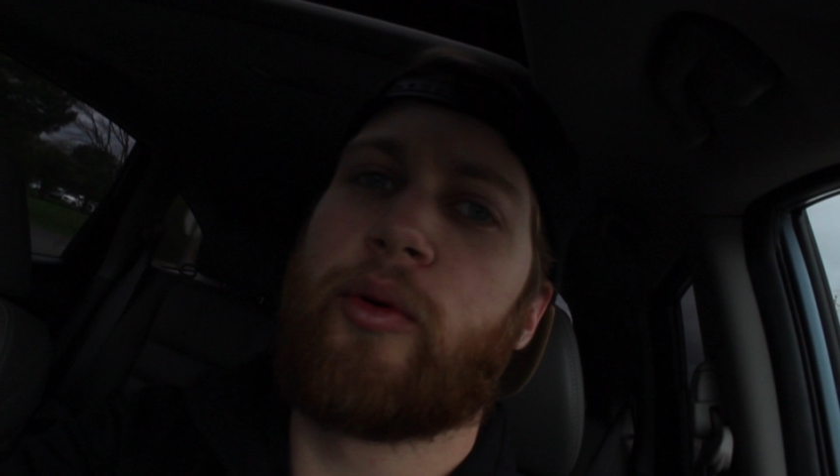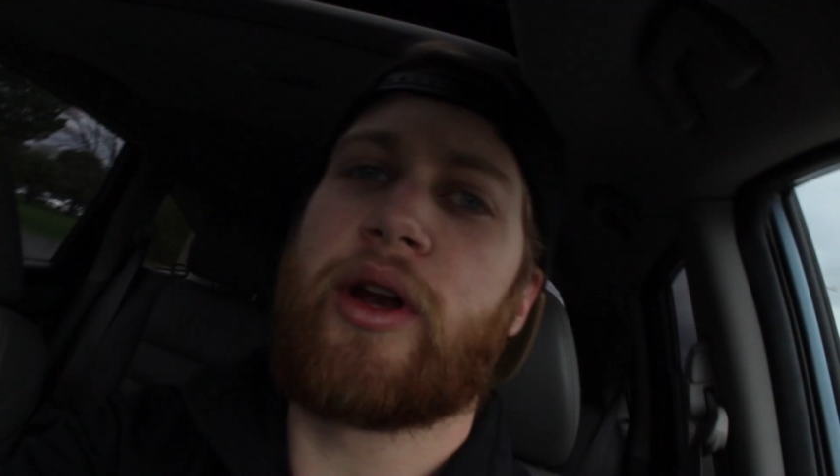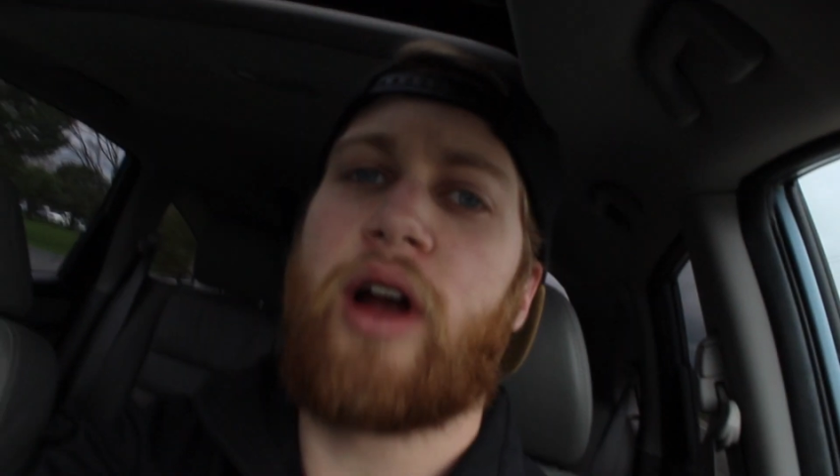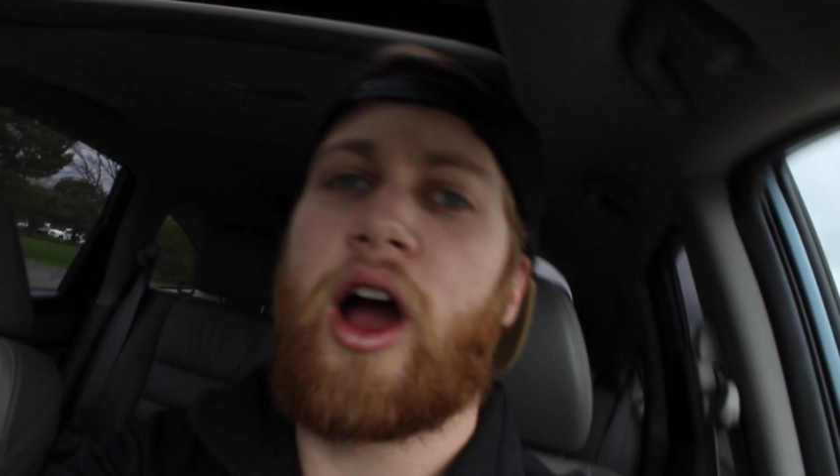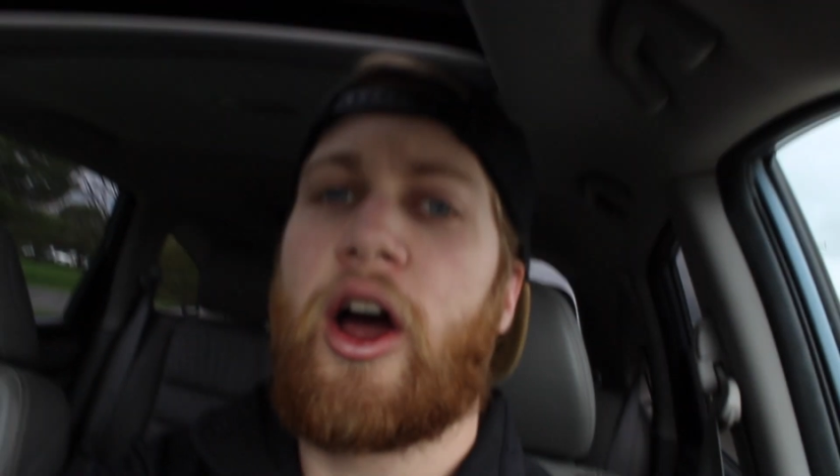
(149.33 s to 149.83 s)
and when
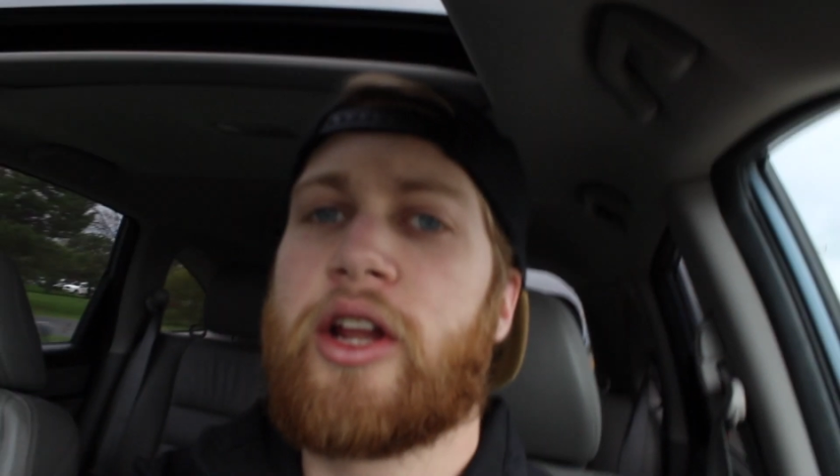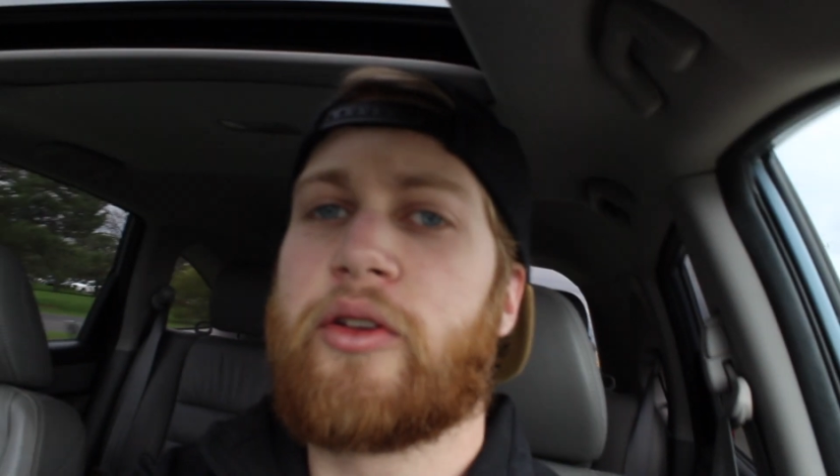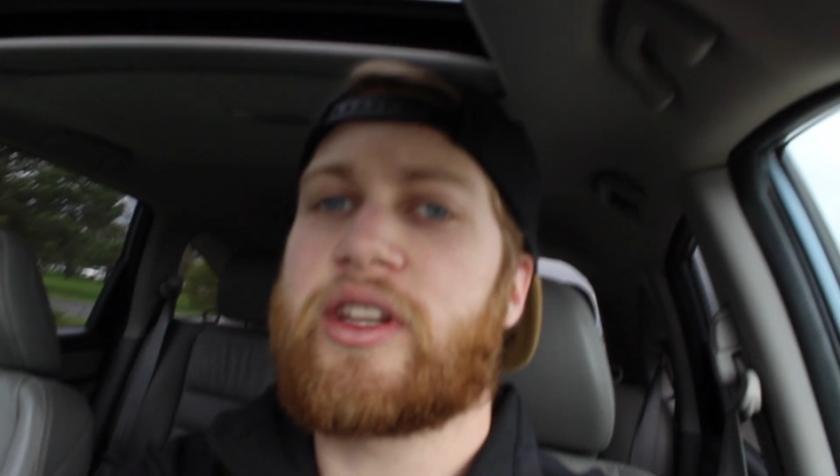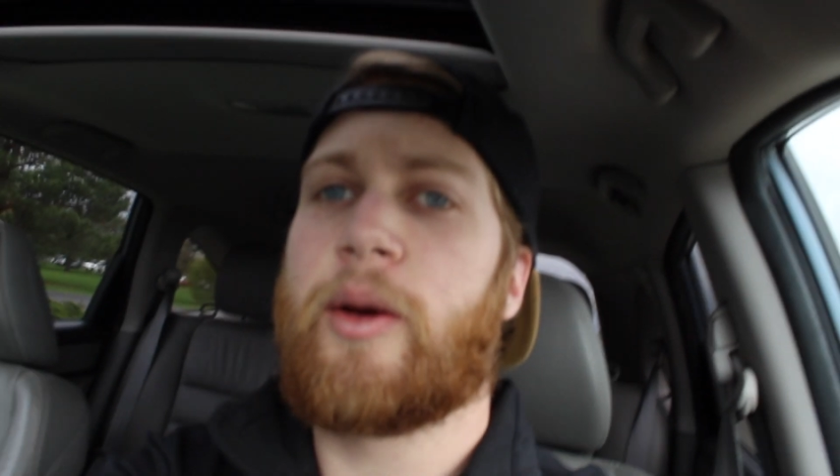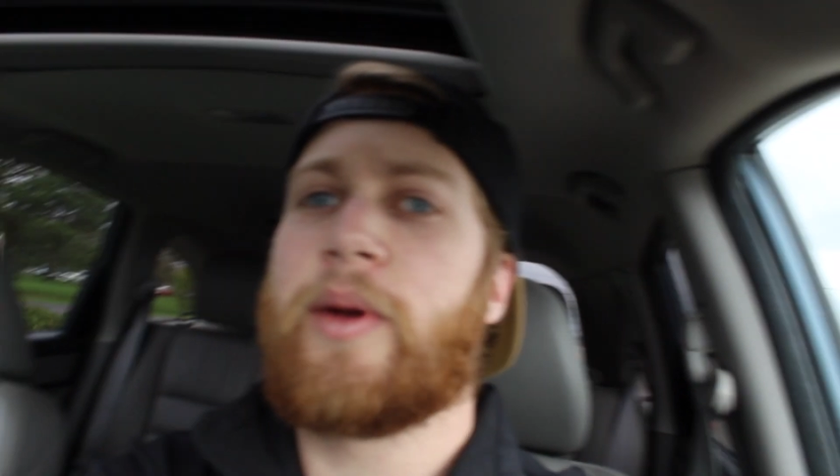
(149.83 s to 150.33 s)
your audio
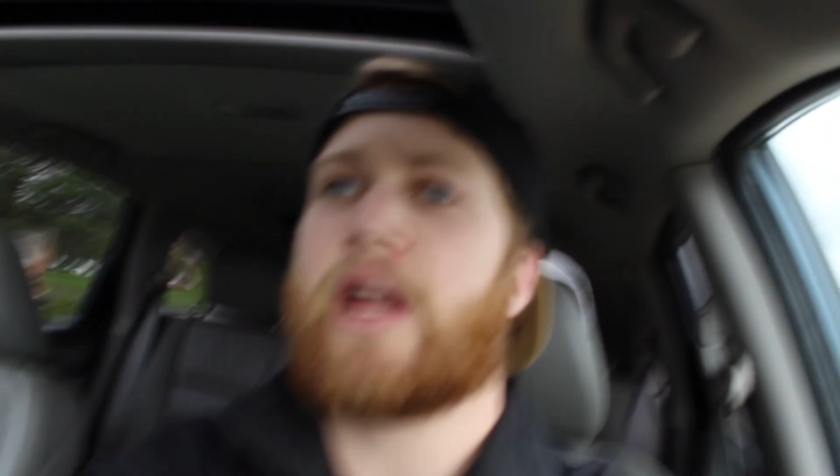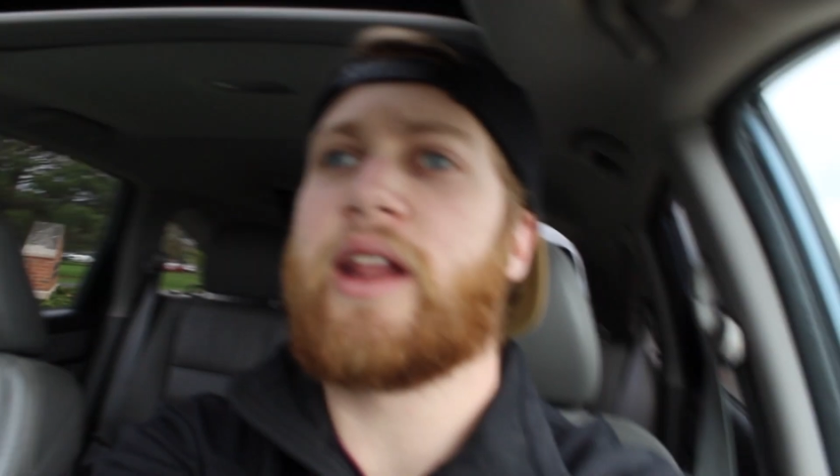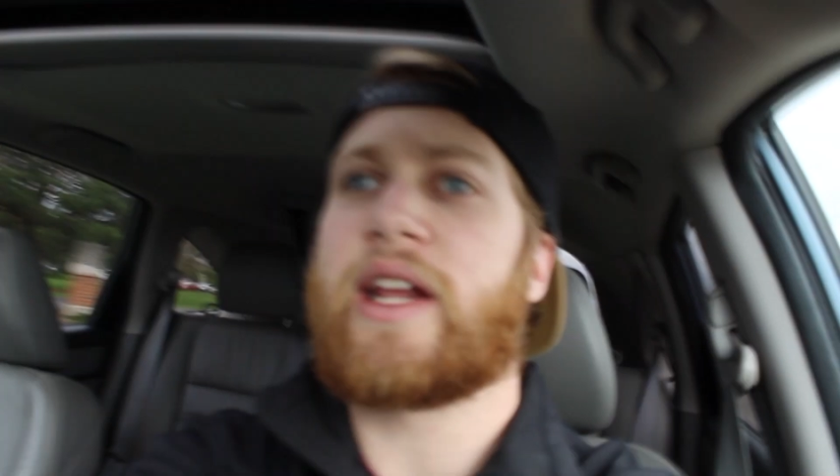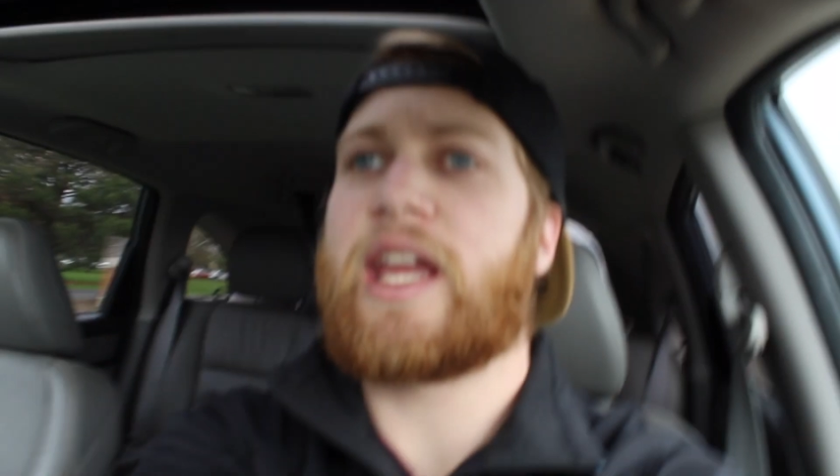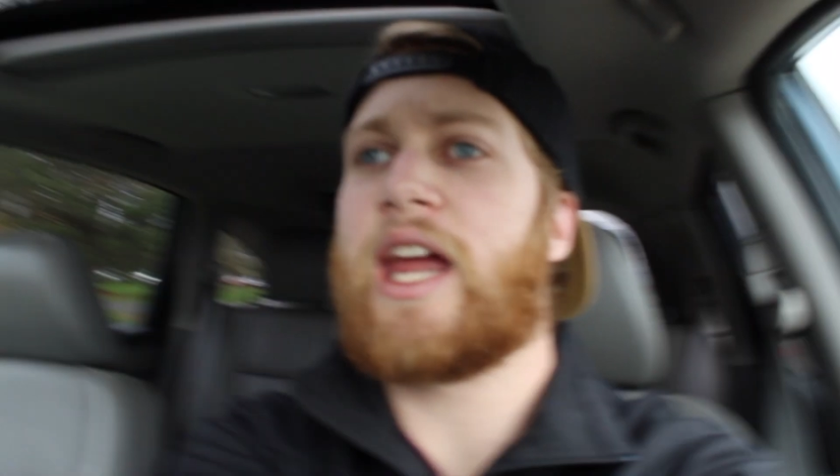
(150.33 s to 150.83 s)
is coming out
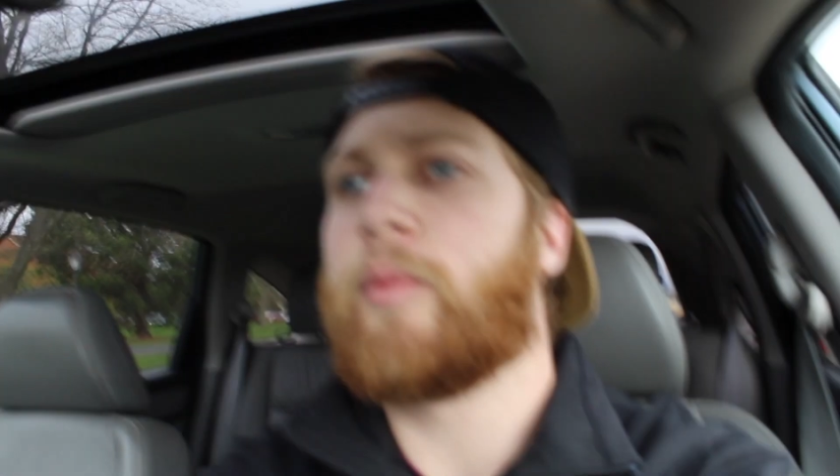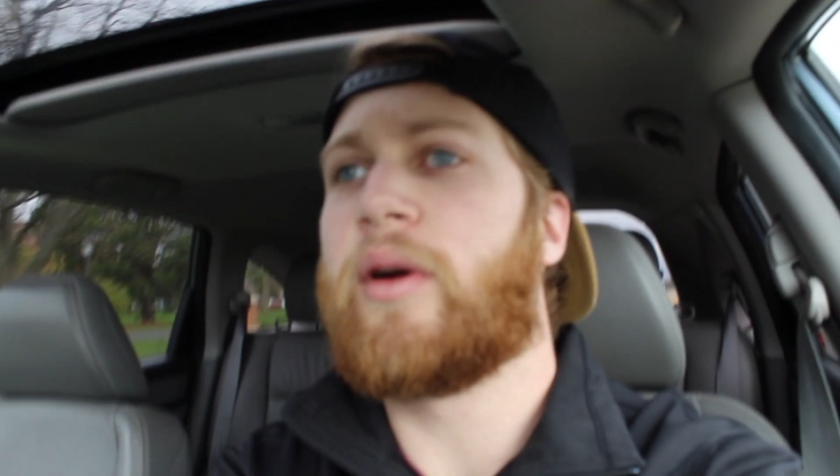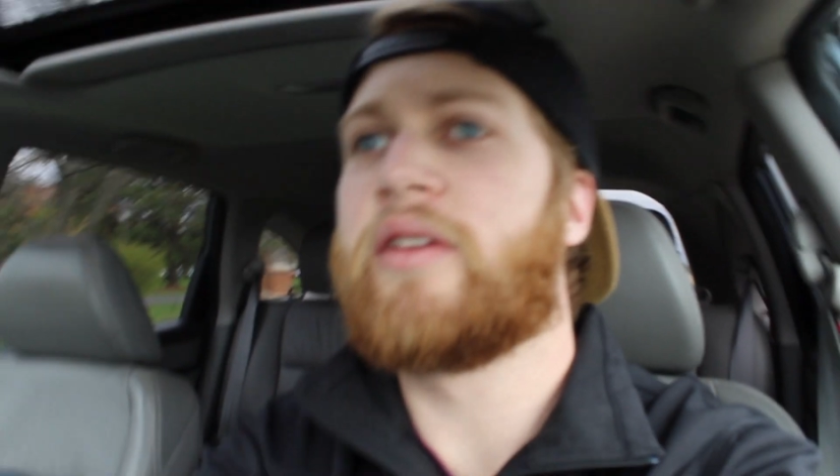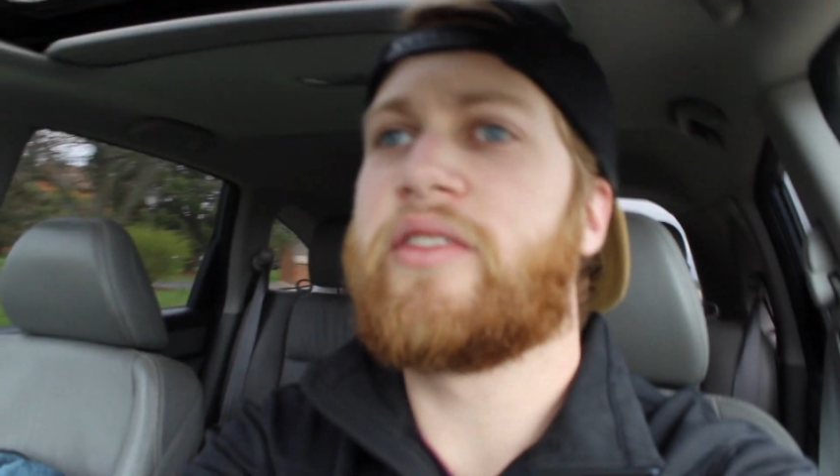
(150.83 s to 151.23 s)
of the camera.